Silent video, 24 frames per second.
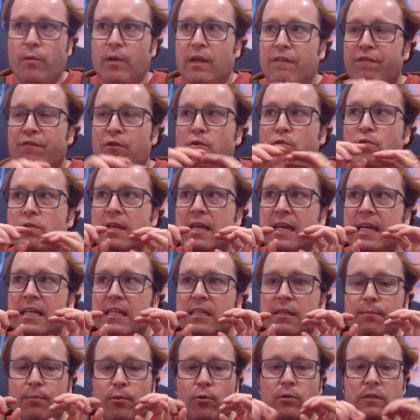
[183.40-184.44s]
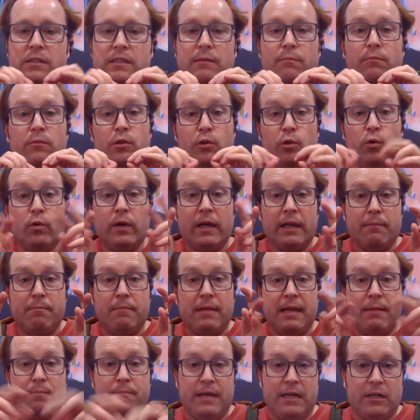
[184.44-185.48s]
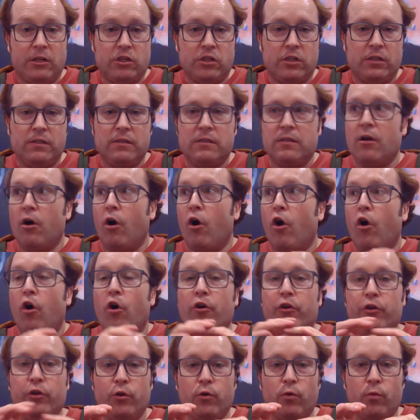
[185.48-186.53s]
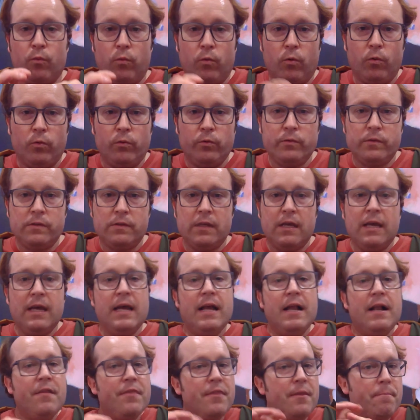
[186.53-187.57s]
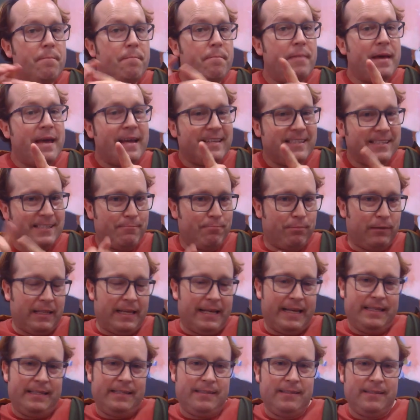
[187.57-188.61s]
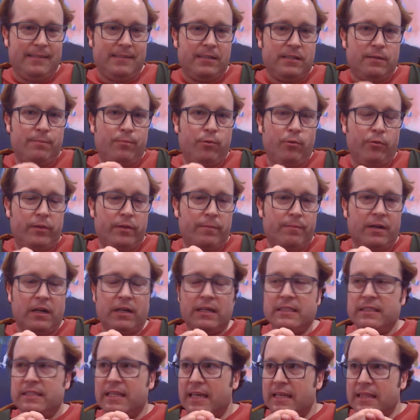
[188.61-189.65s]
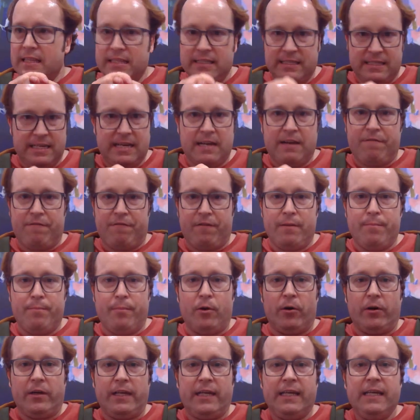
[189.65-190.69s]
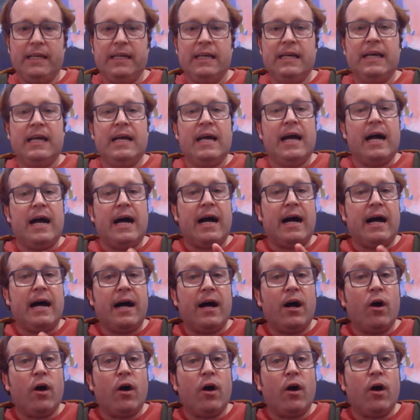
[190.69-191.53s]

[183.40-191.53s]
if you need to put some look at me pictures on your walls, the best places to put them, and I say this to everybody, are